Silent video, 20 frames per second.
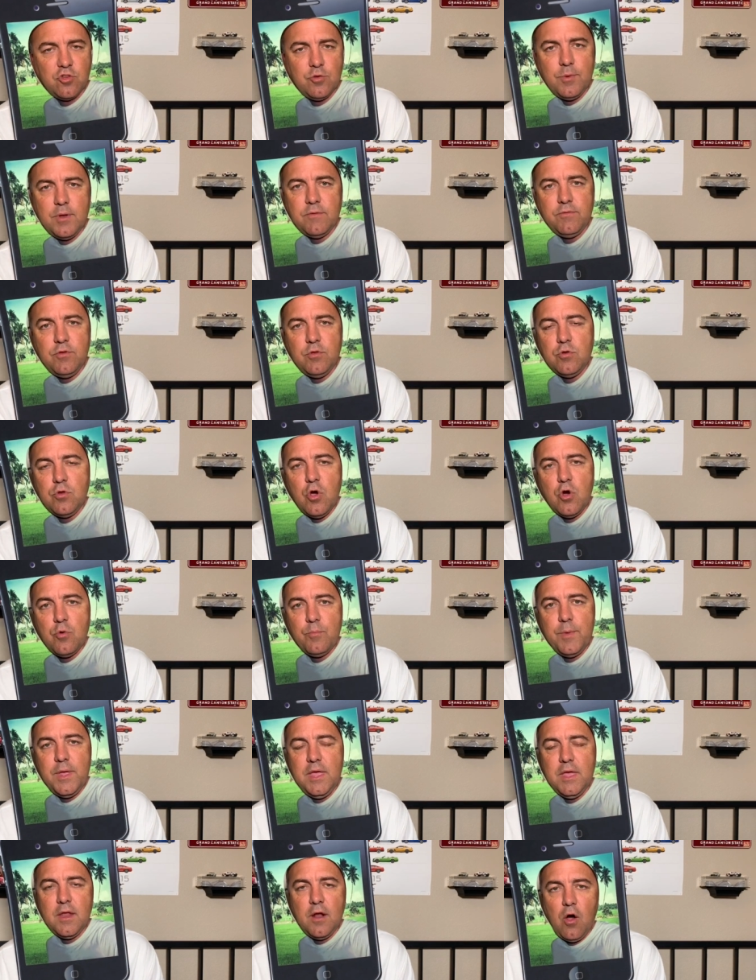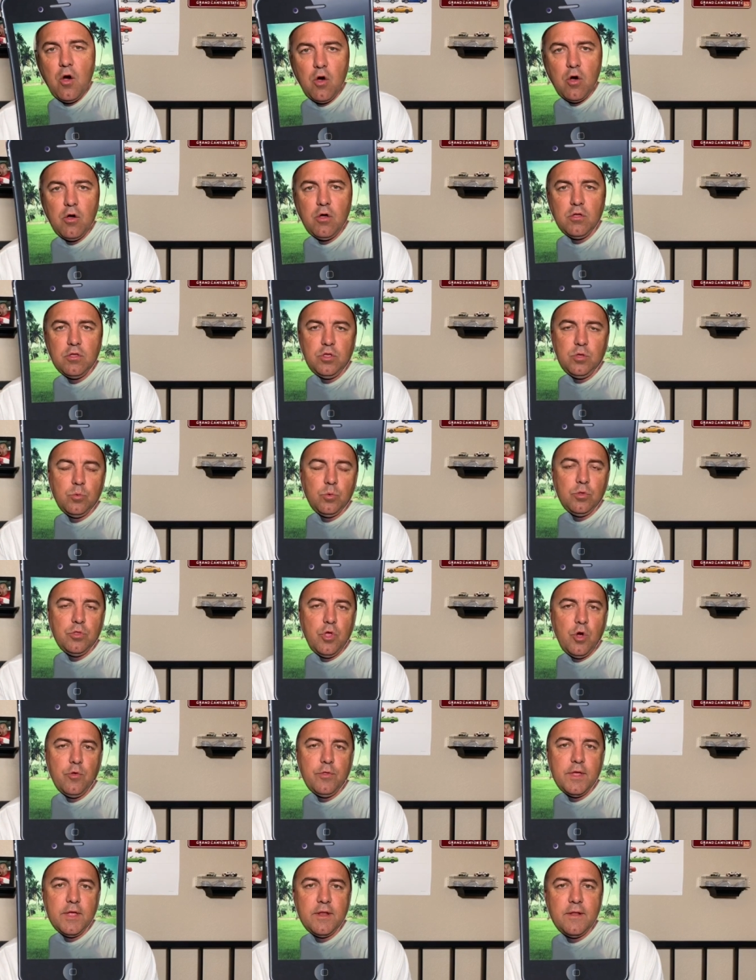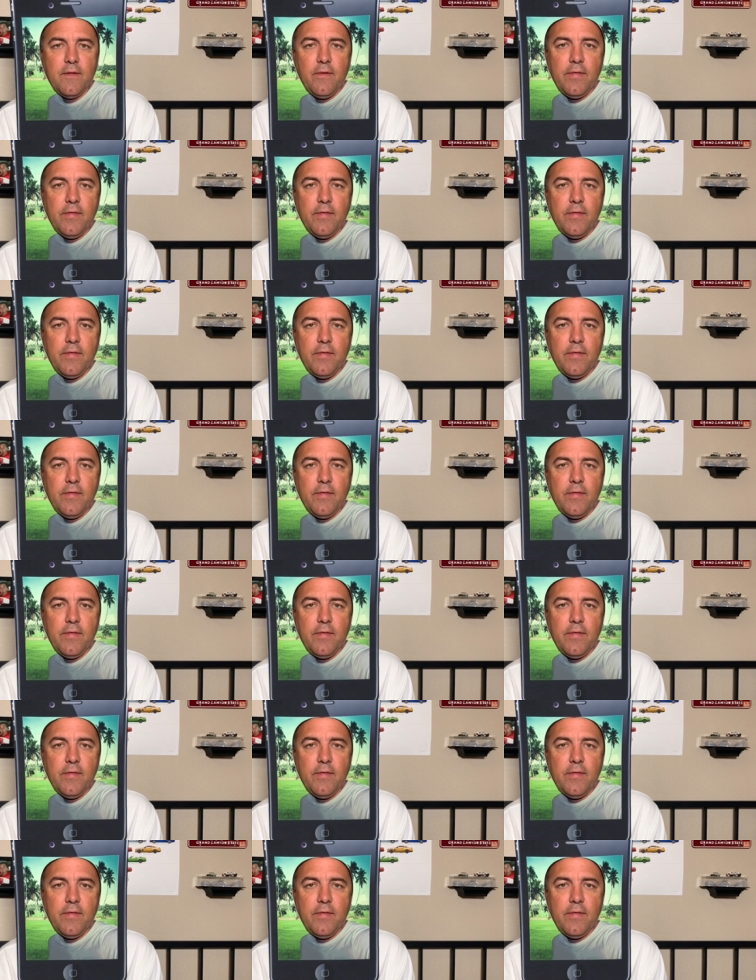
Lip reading: And if you know me at all, you will know that